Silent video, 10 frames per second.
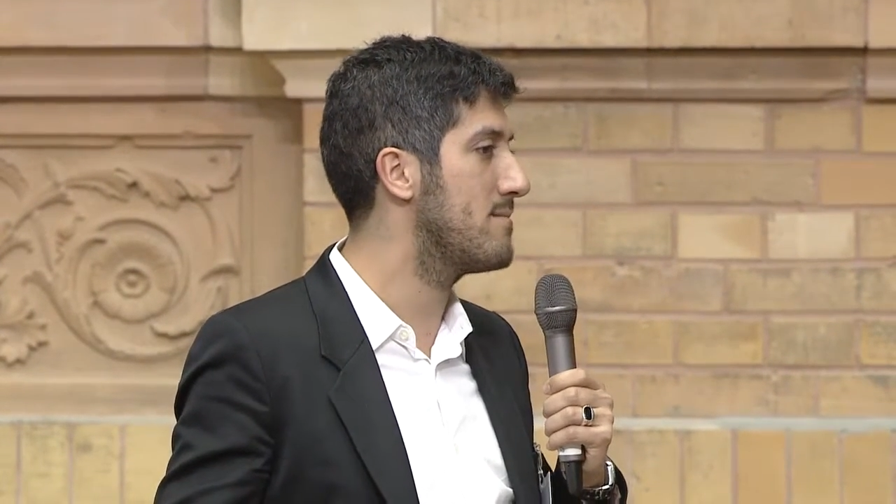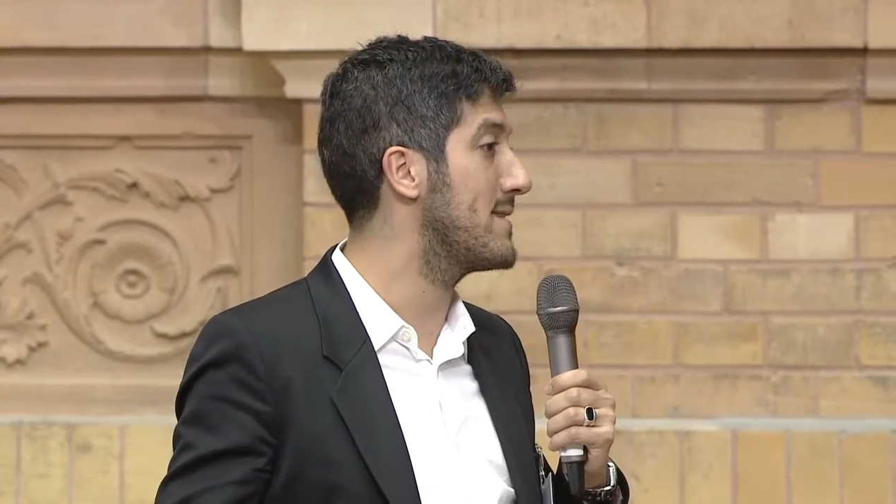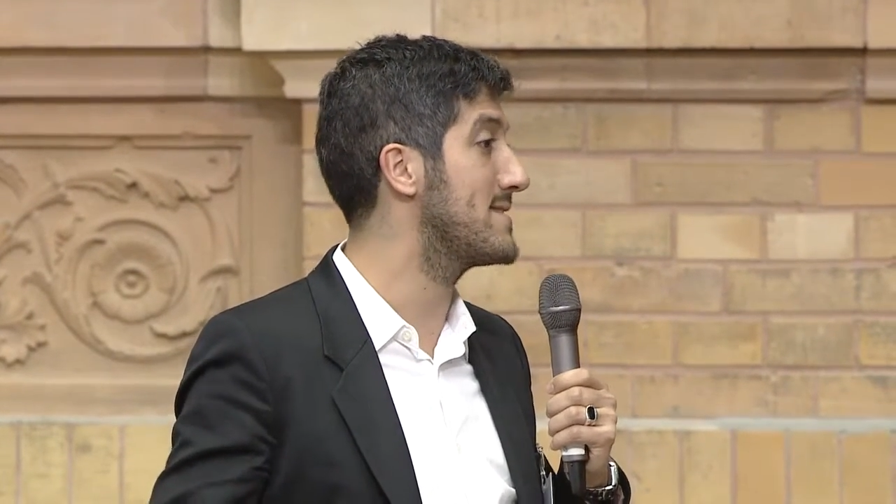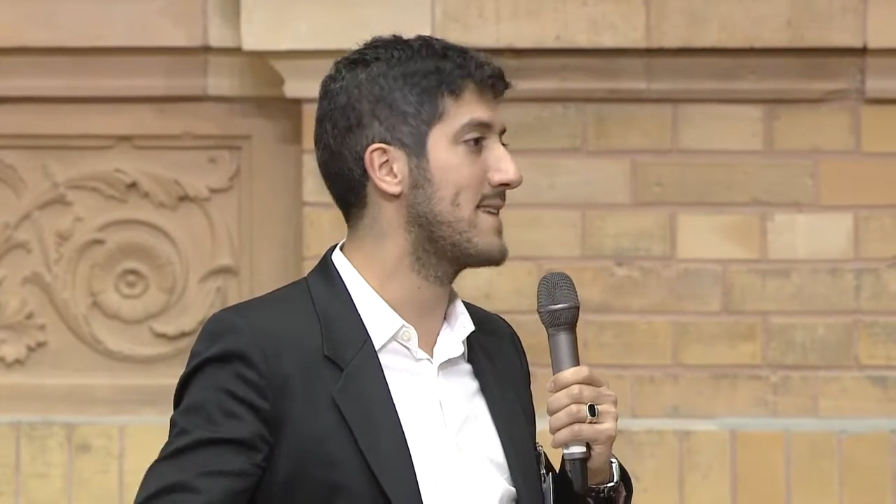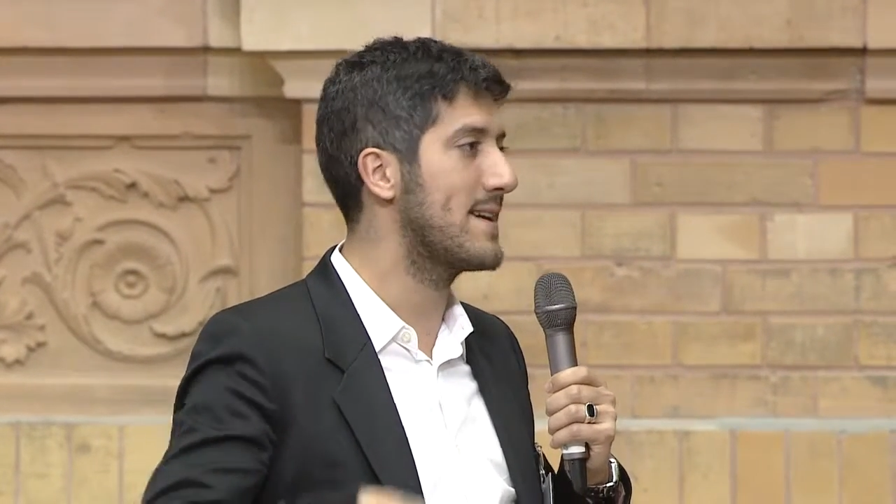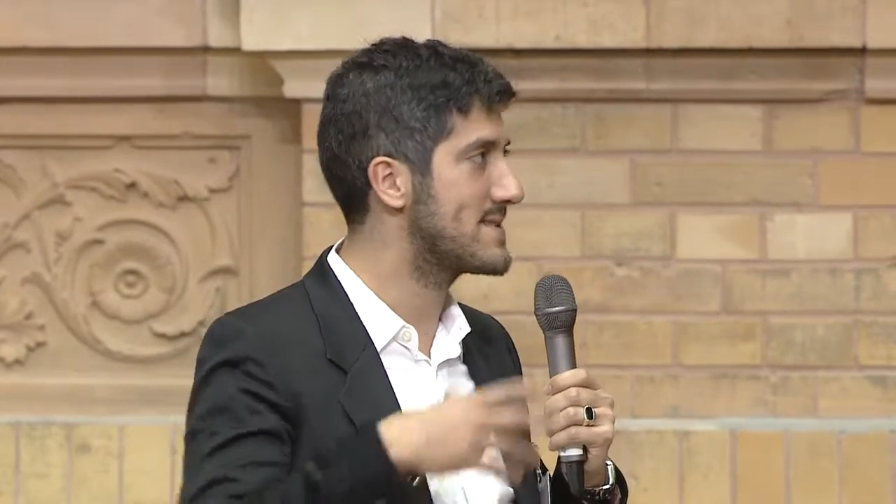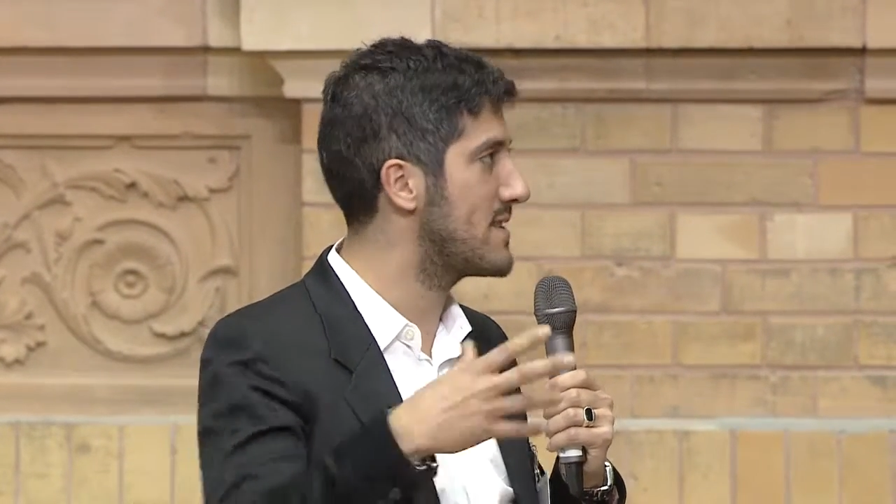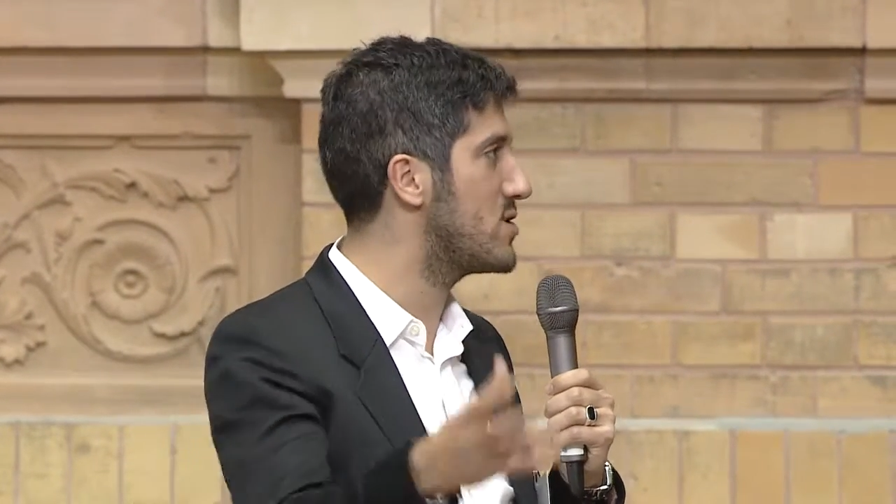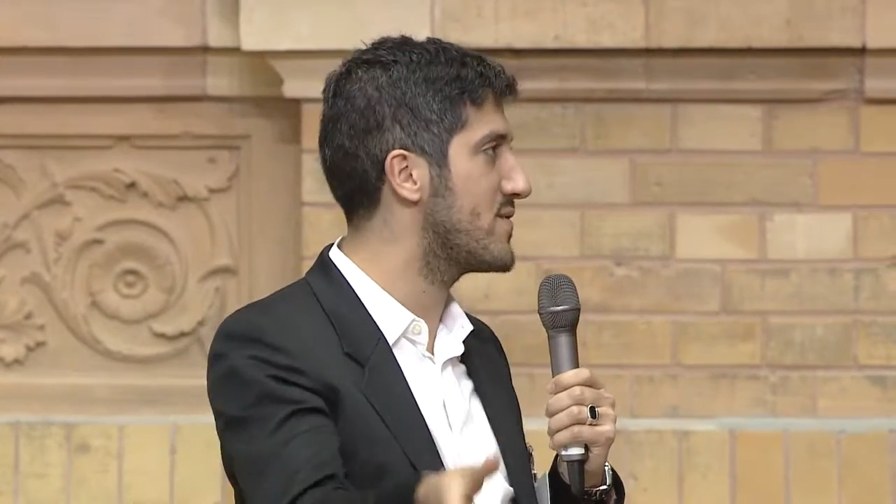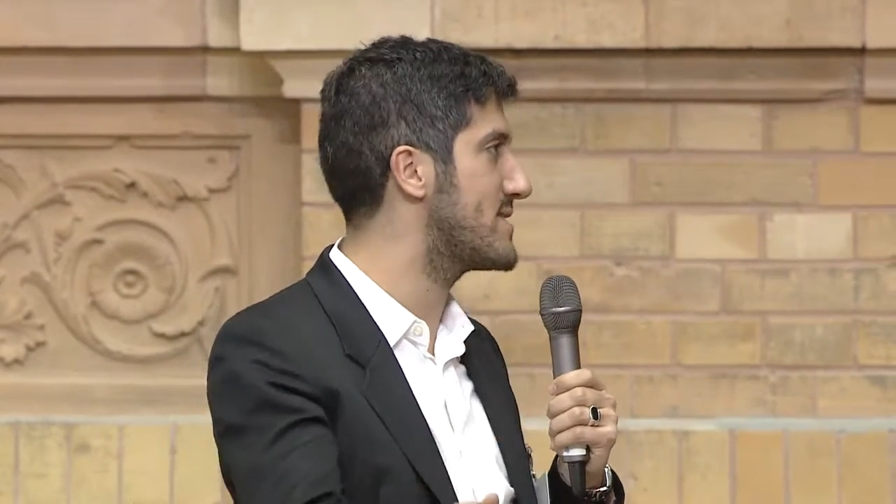mistakes
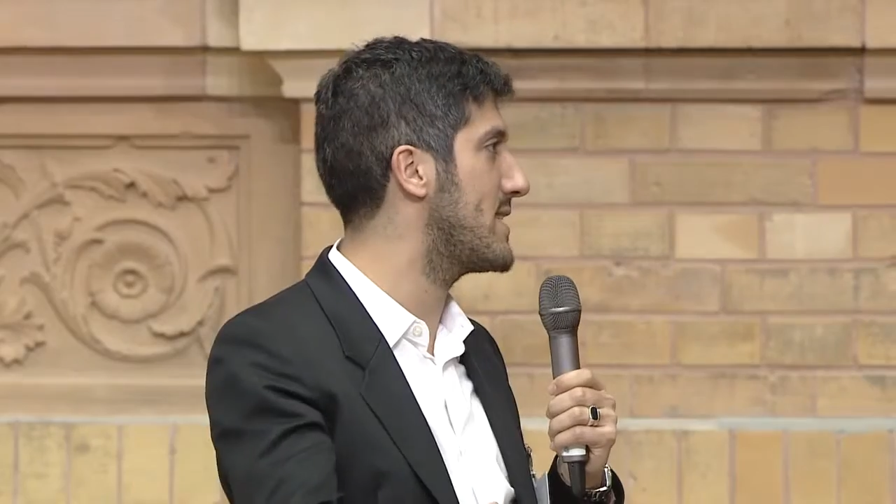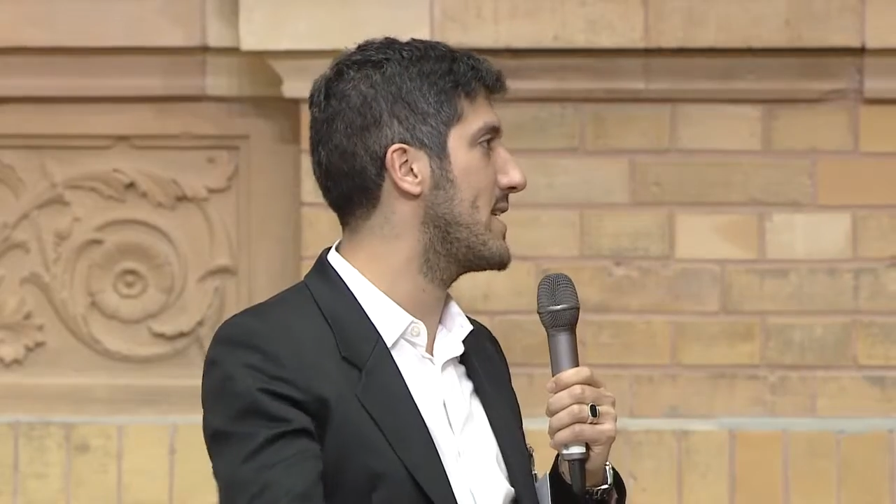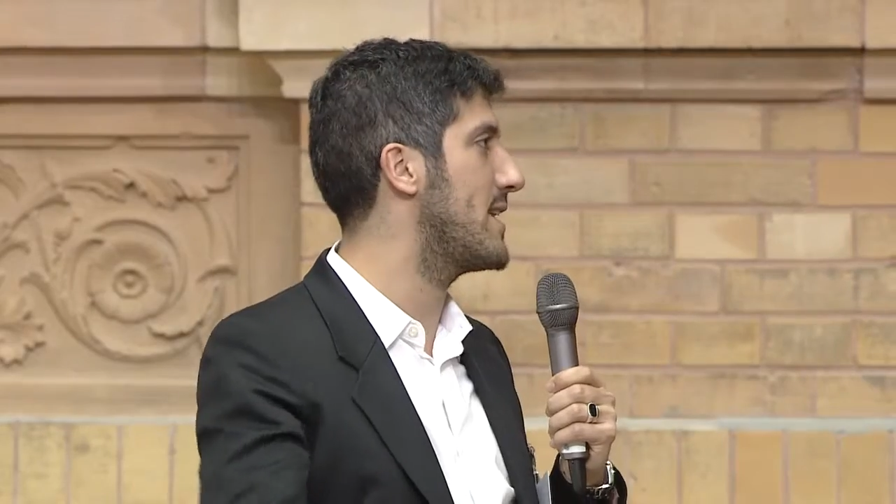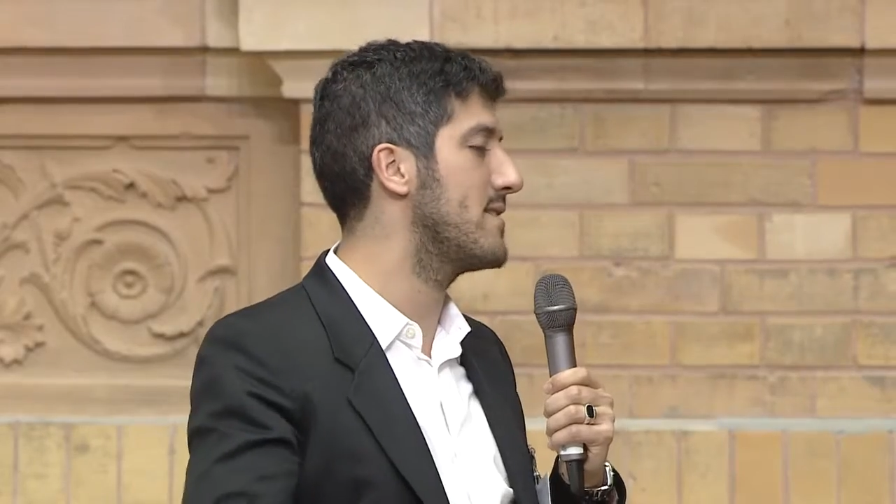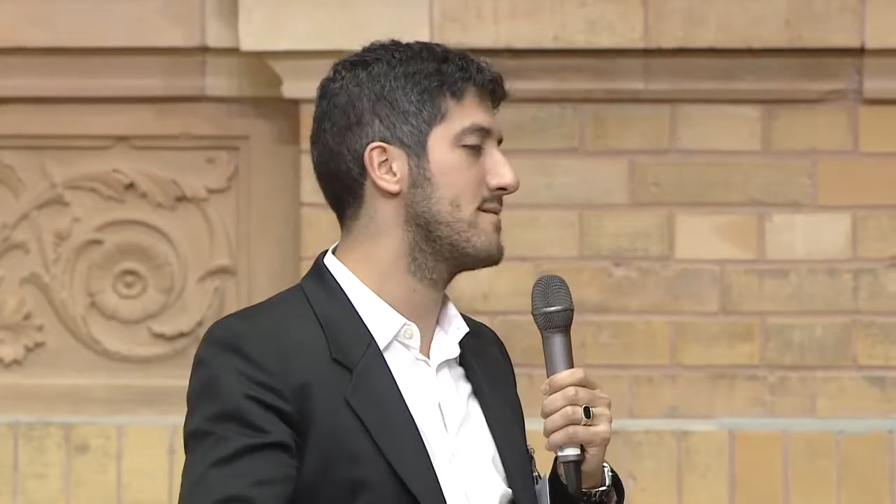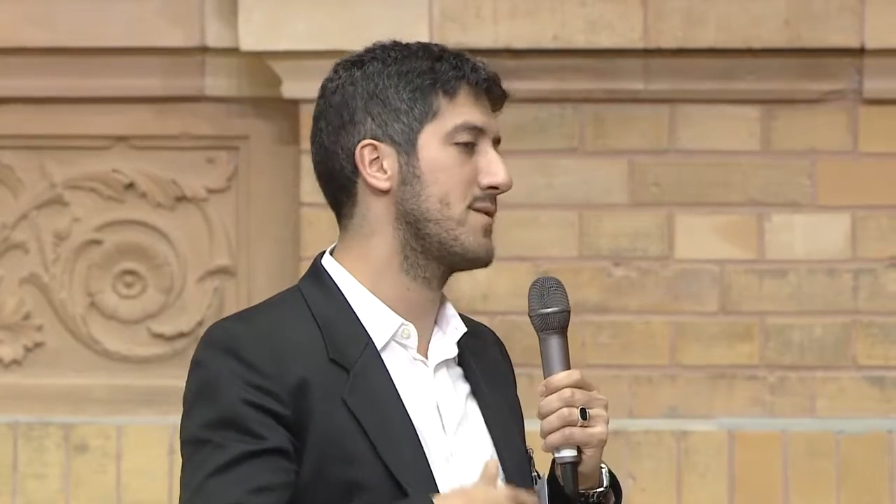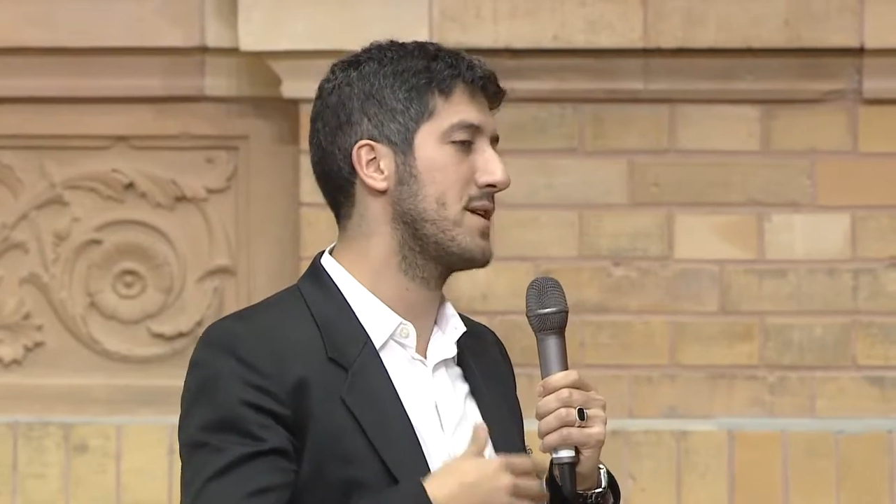that you've seen,